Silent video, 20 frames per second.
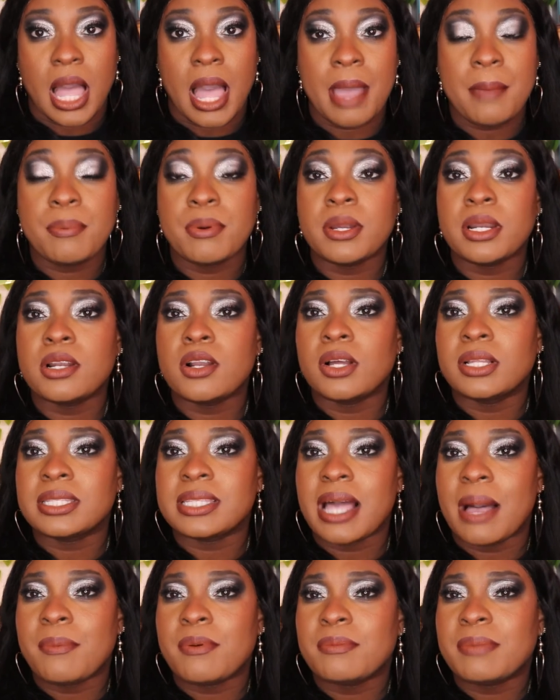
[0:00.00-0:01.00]
I put it on
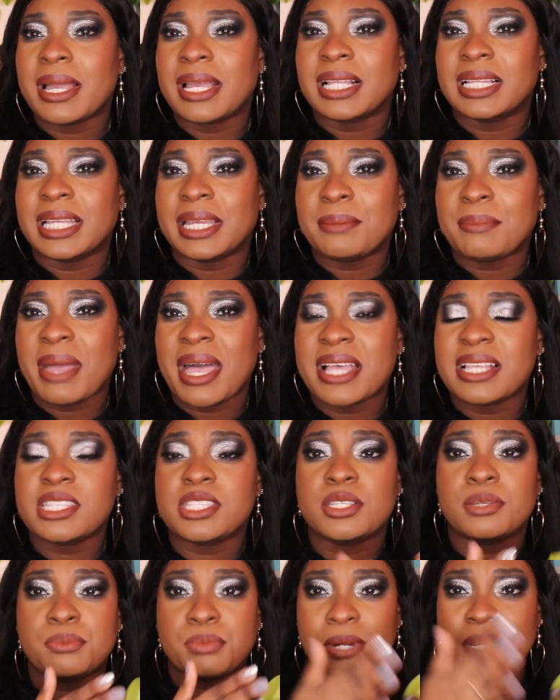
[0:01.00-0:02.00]
top of my clay
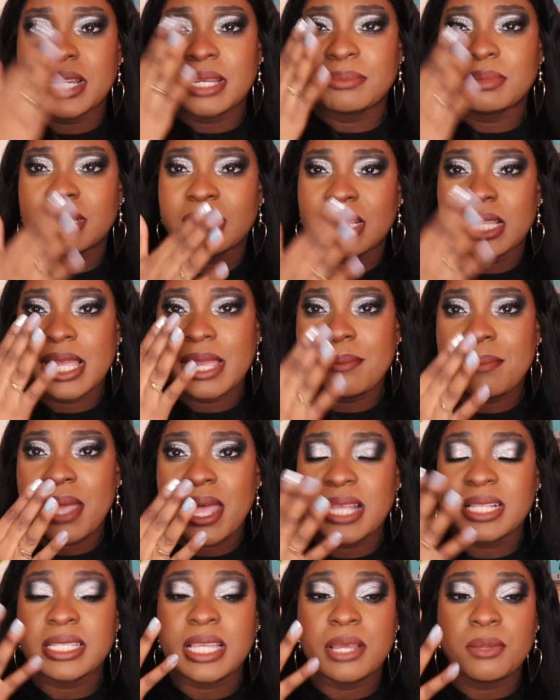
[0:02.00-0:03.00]
mask to break up the clay
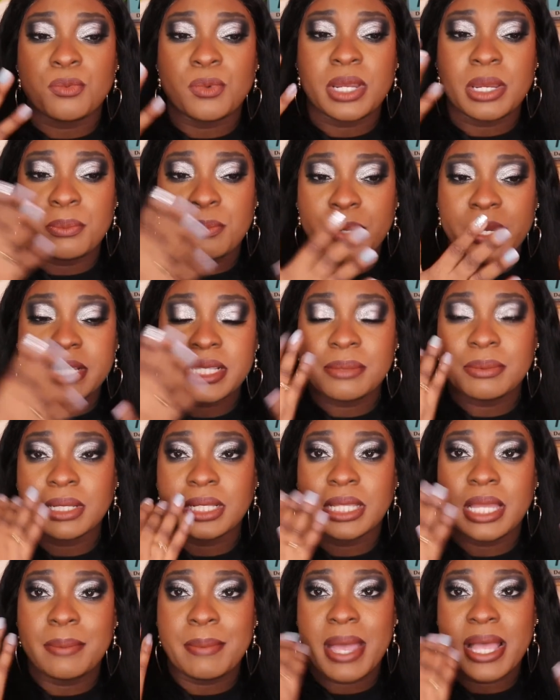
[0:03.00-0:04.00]
mask. And when it breaks up
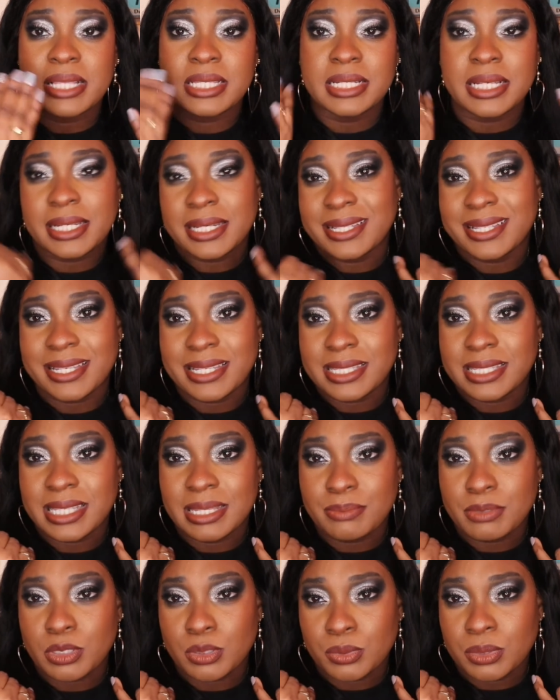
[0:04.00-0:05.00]
the clay mask and then it like
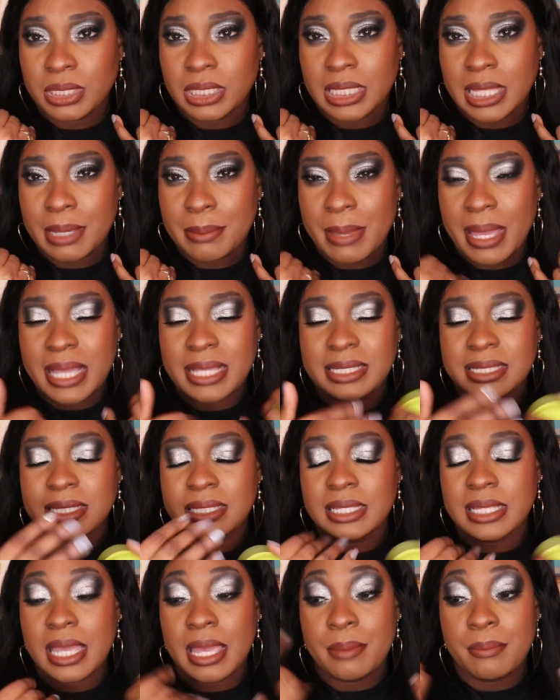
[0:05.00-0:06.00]
seeps through the clay
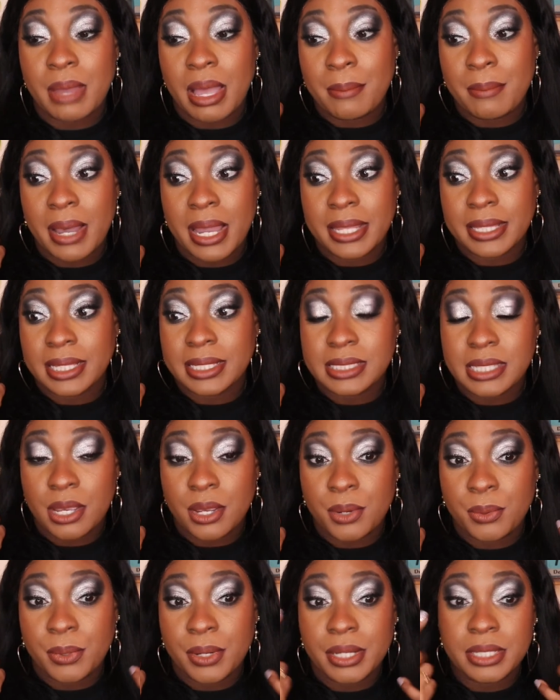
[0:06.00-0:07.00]
mask, in my mind, that's
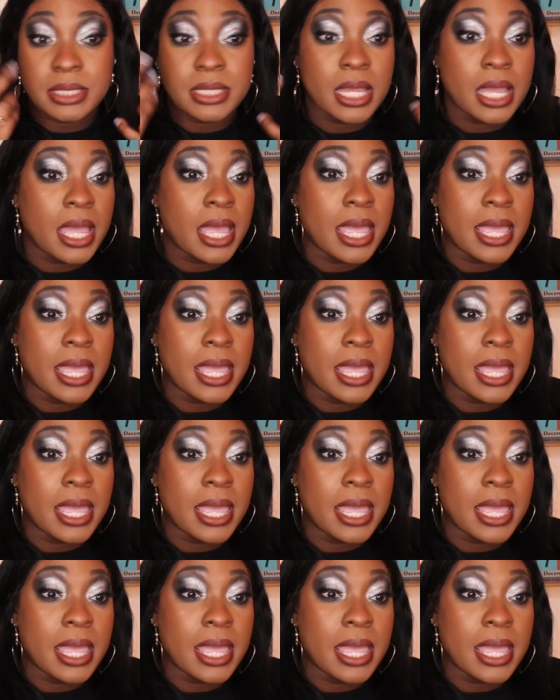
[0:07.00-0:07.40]
how it works.